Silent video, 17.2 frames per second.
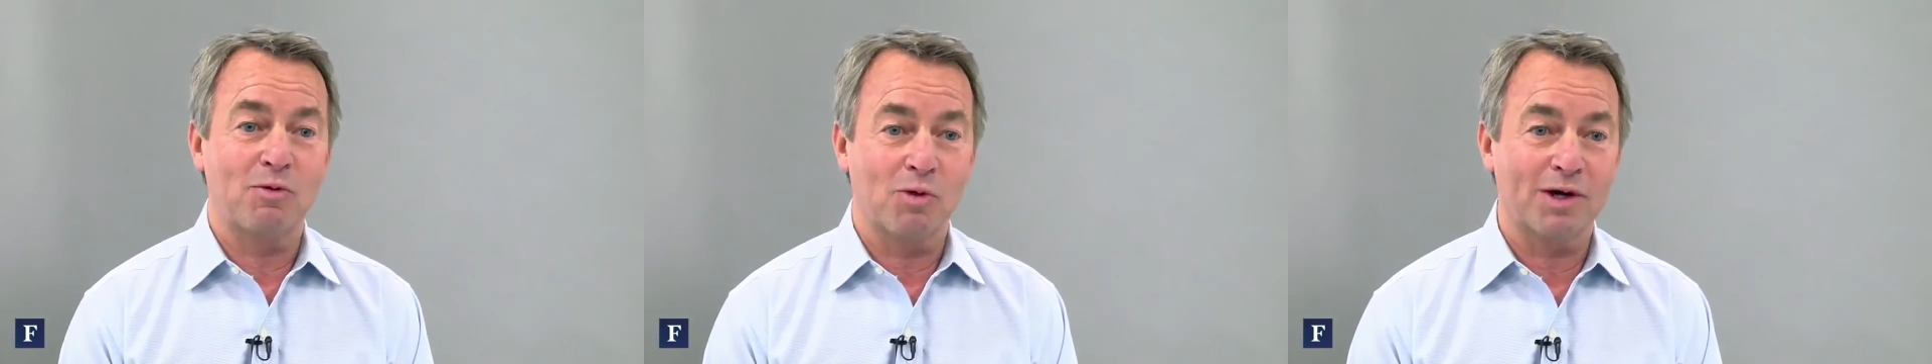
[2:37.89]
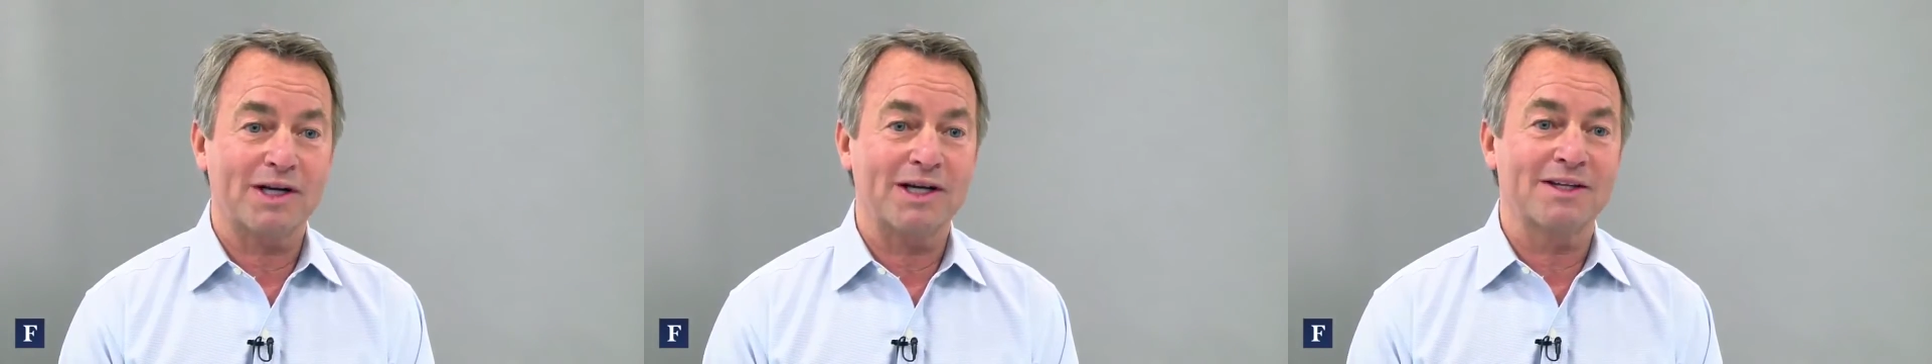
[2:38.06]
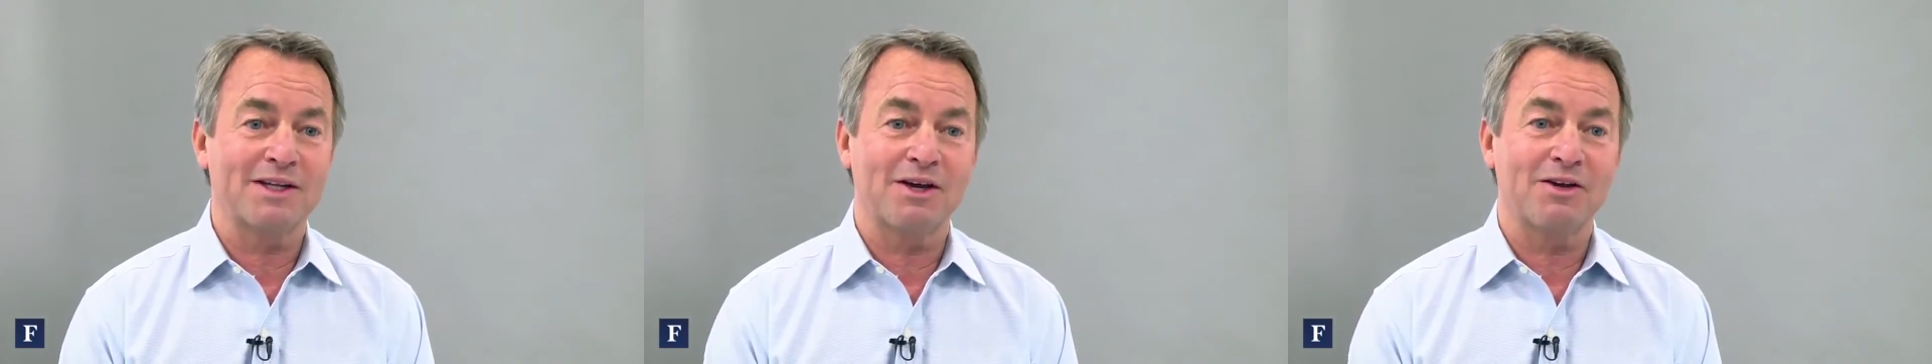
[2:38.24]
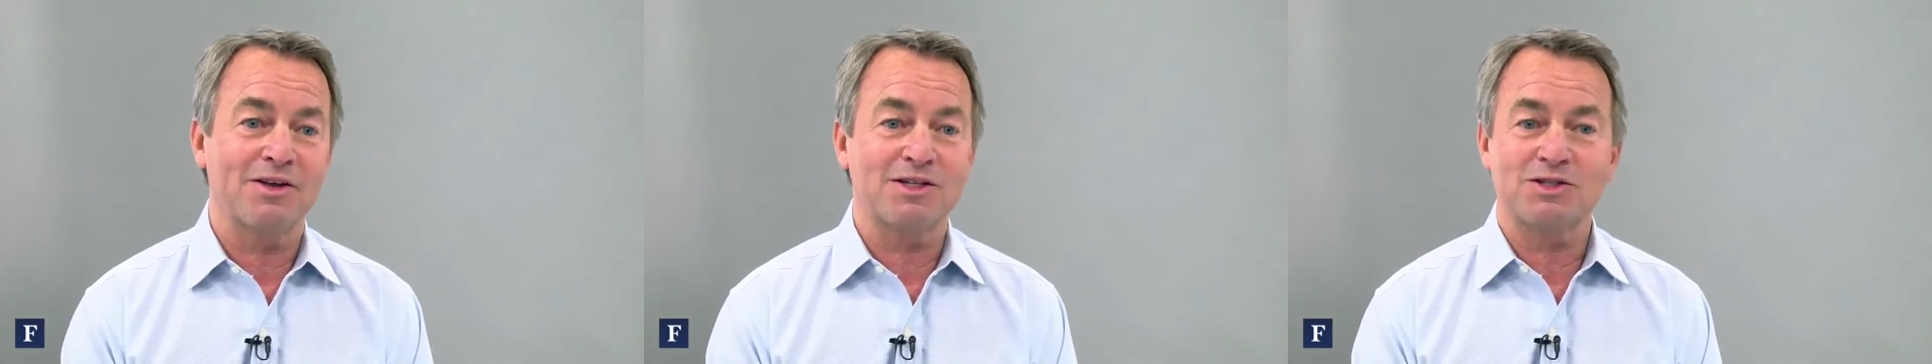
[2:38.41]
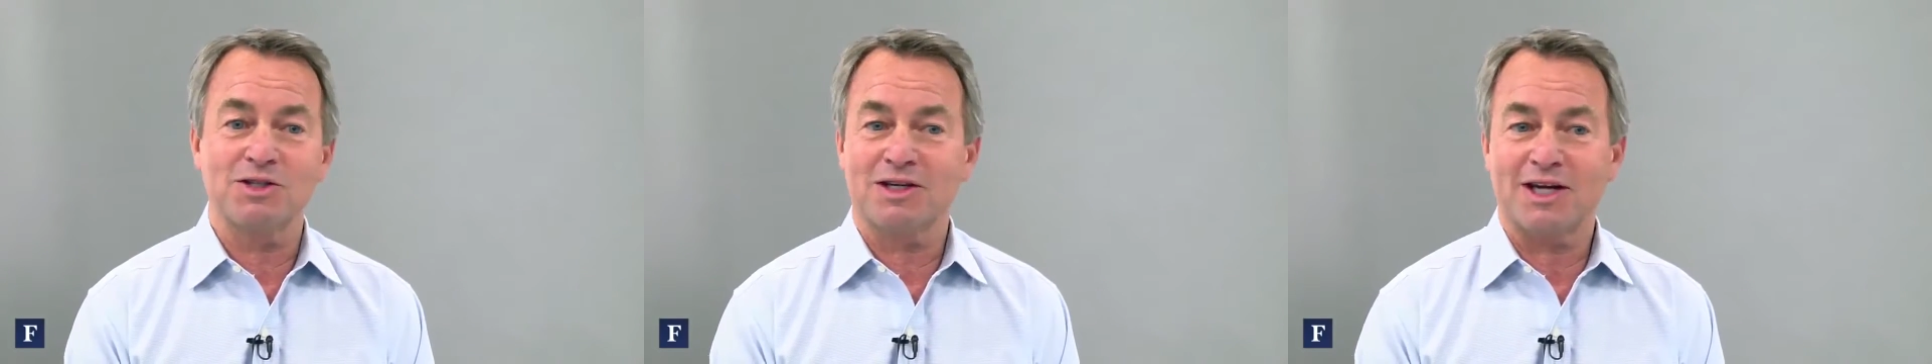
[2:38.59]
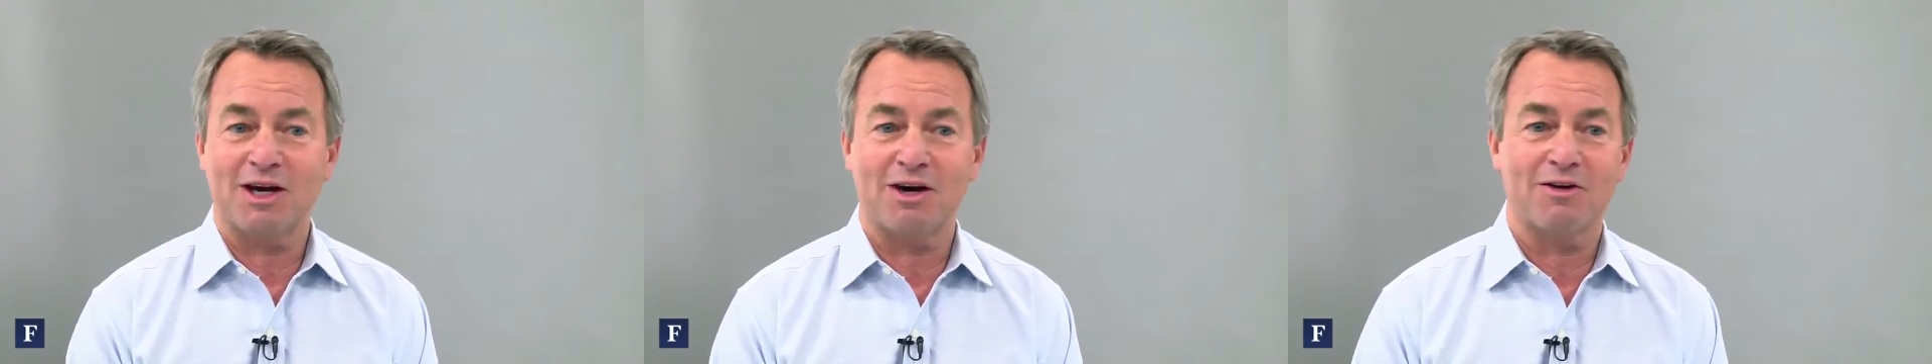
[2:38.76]
working there that
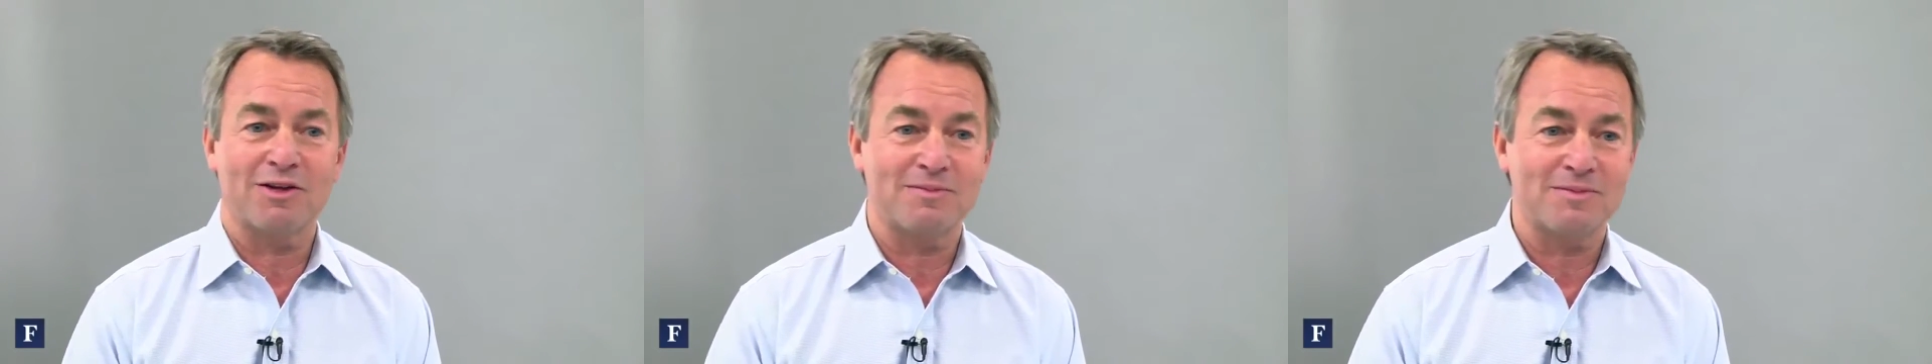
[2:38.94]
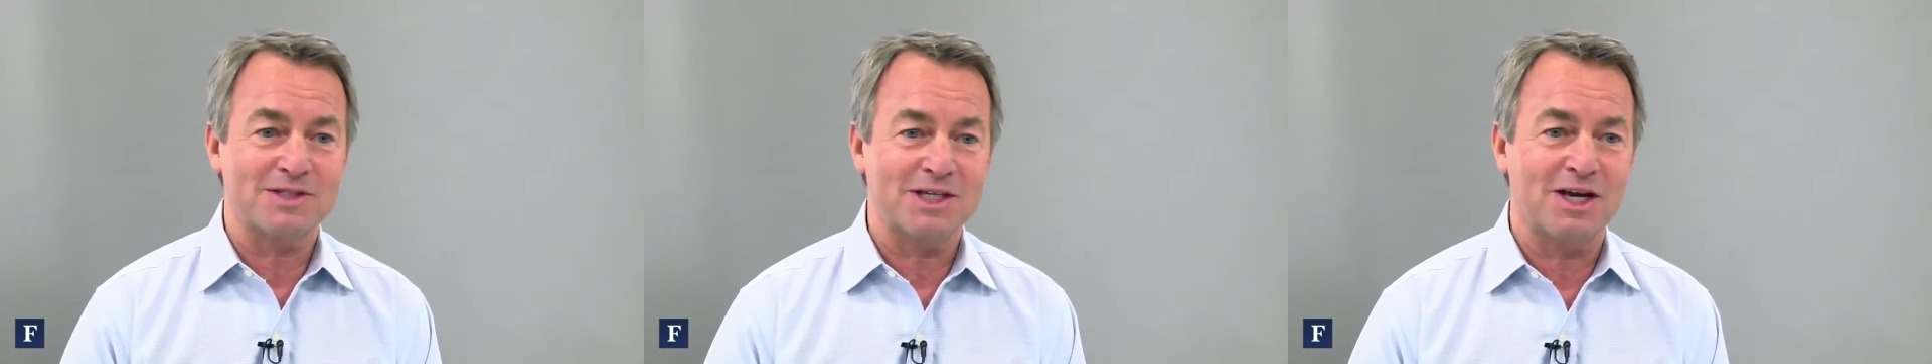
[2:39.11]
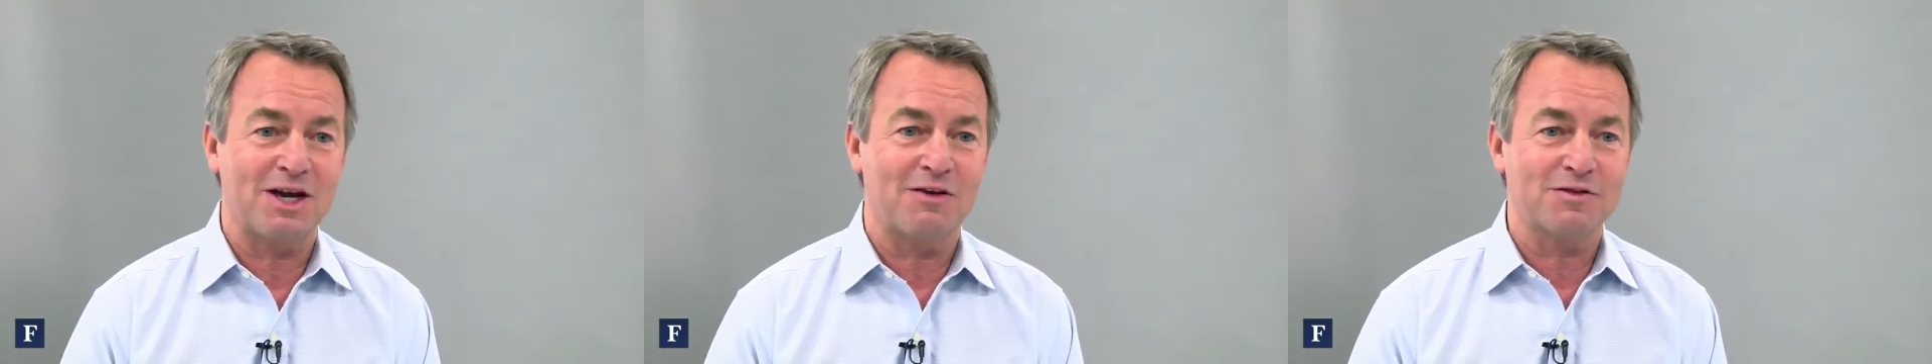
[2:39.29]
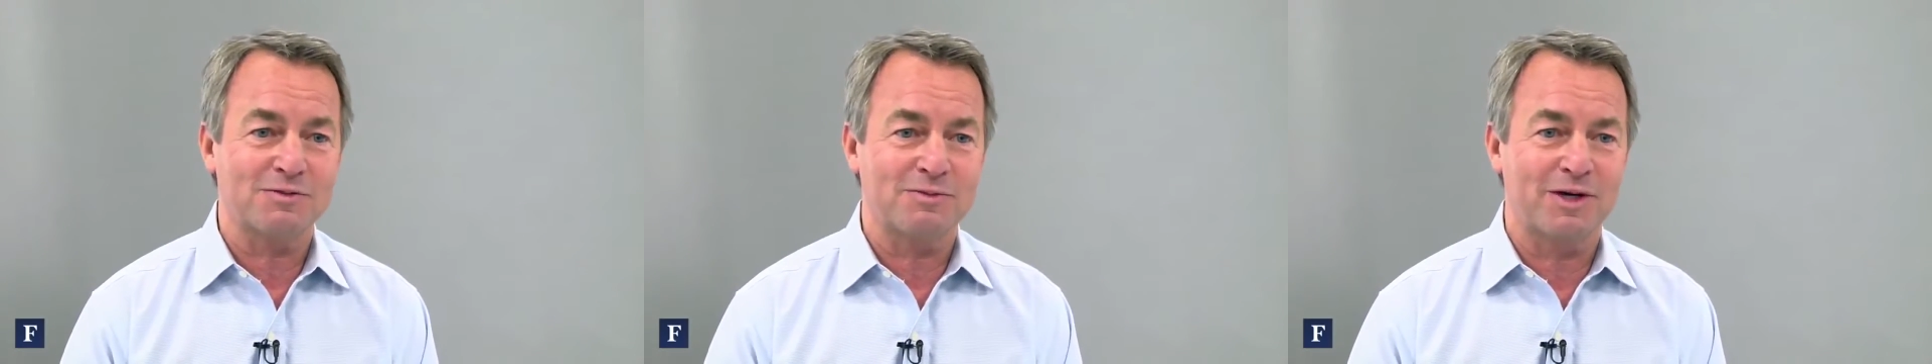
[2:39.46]
took care of themselves,